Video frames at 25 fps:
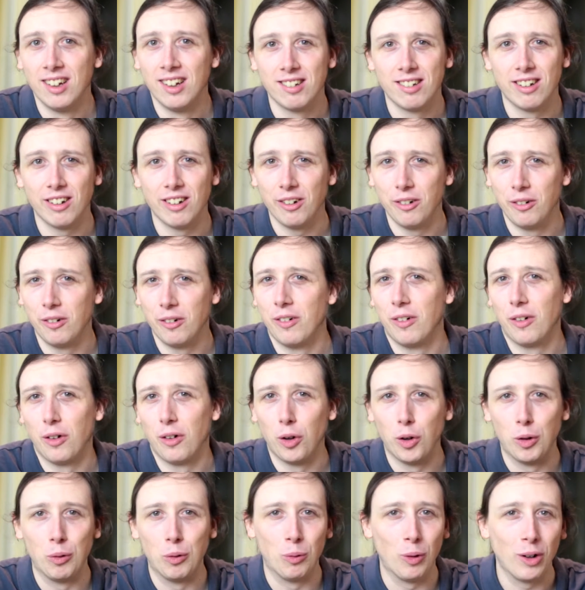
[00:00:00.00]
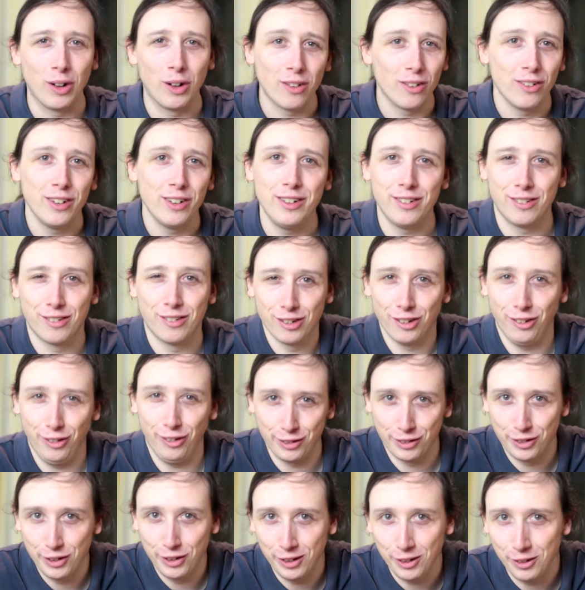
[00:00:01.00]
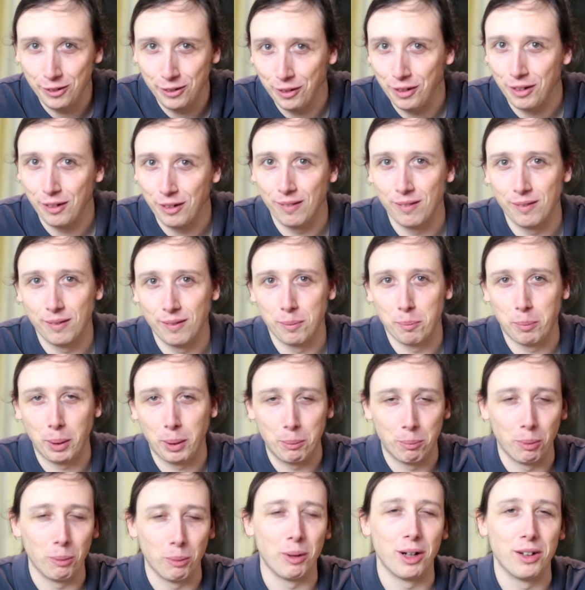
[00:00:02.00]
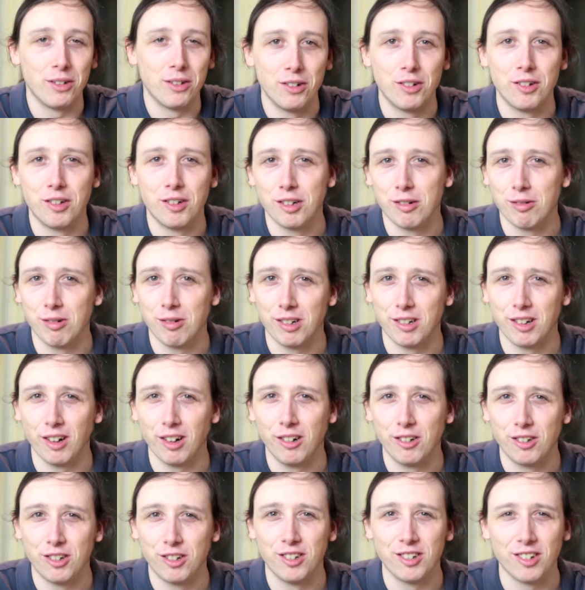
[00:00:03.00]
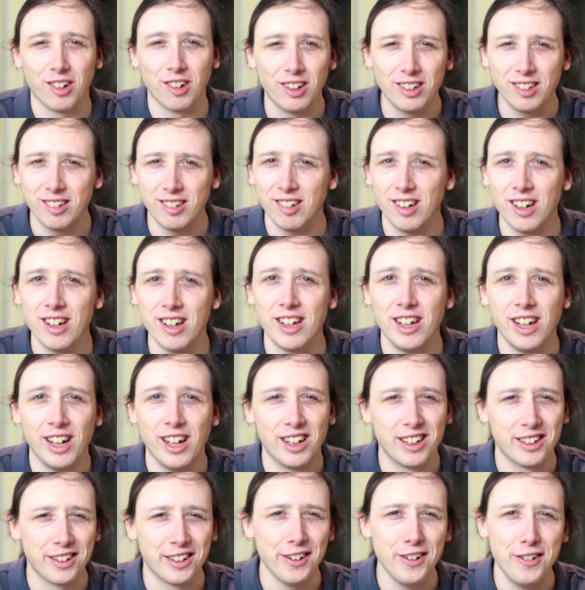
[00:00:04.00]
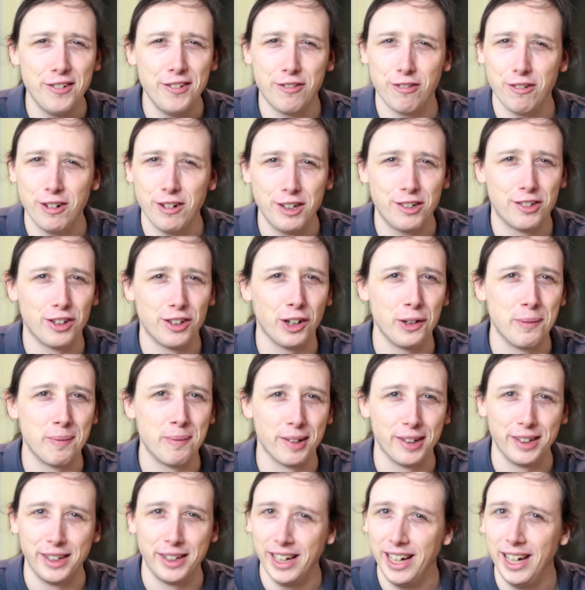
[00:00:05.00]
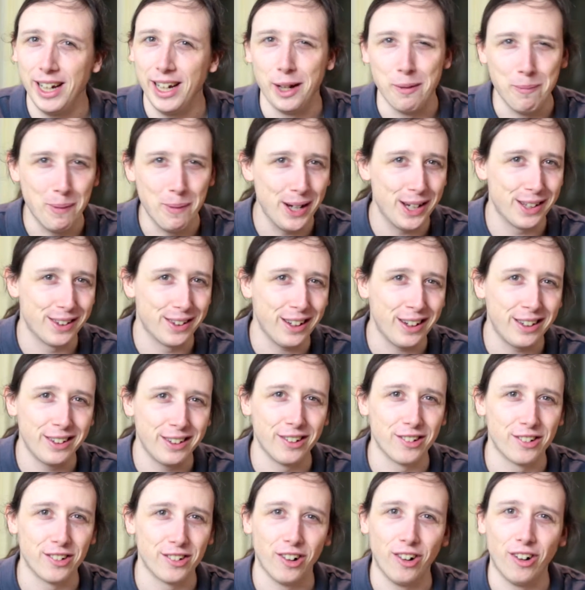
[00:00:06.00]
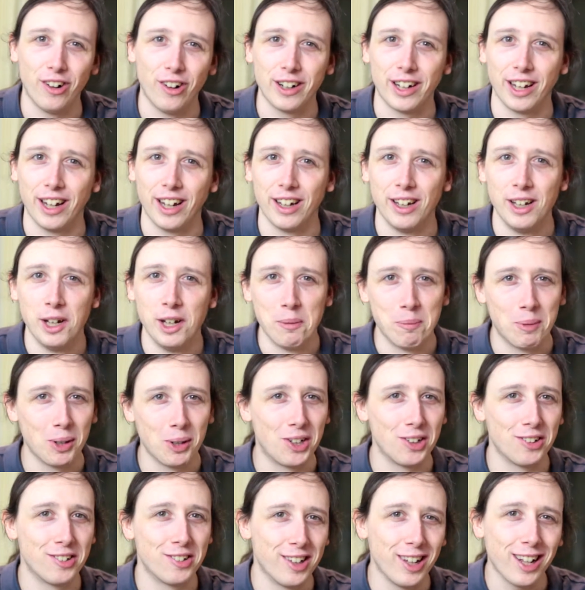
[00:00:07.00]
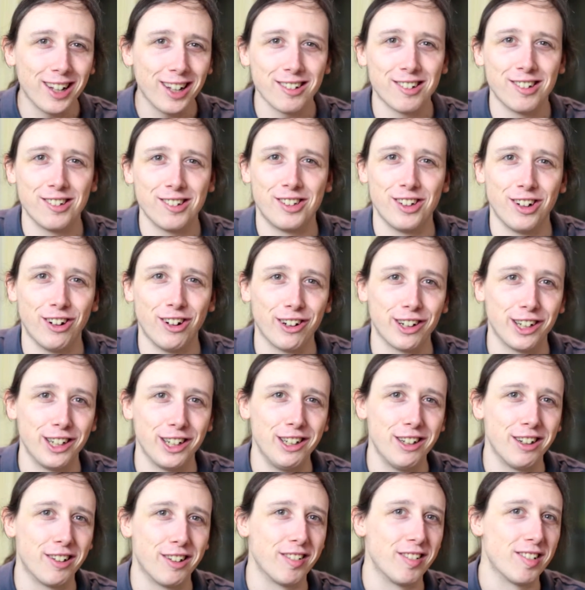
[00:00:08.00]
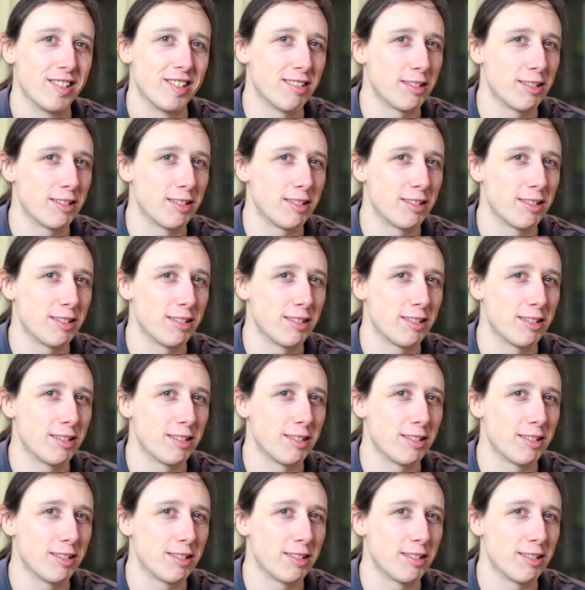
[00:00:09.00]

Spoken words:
So when I talk to people about New Year's resolutions, I say go 3 times a year, make that your target, because that's a target you can